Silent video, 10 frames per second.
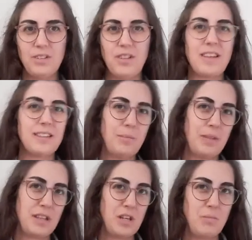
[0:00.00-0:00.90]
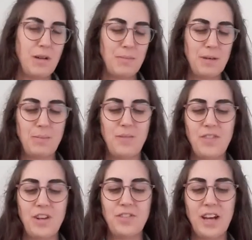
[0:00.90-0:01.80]
So that's something that you might be
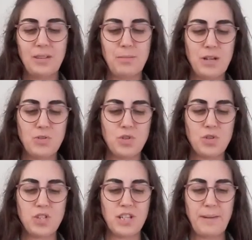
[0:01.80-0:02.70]
advised by your doctor.